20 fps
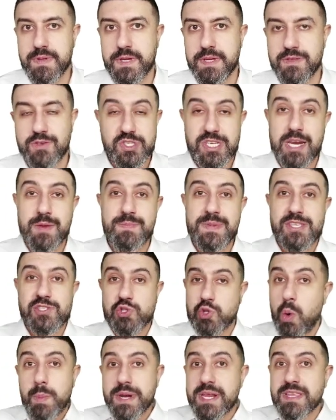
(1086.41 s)
There's going to be
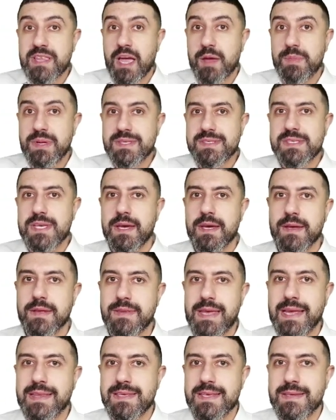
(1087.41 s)
so many diamonds
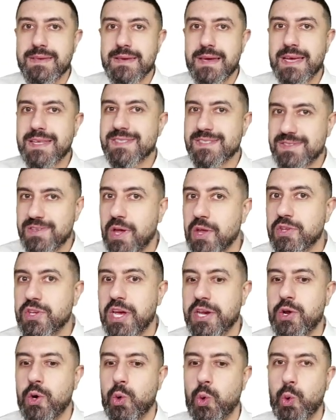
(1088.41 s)
that it's not going
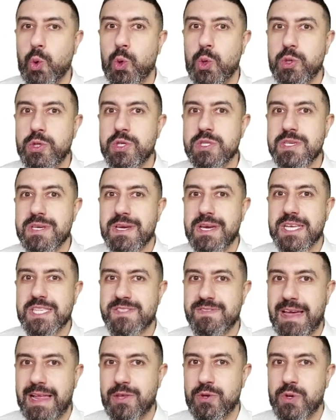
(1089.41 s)
to hold its
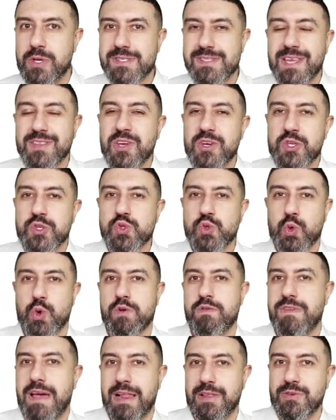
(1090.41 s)
value. It's not going to store
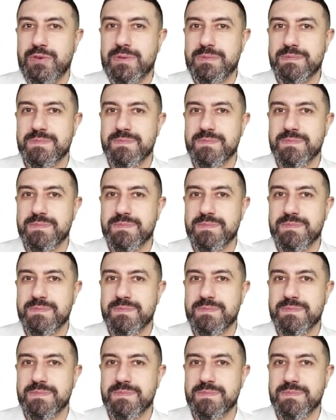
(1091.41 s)
value.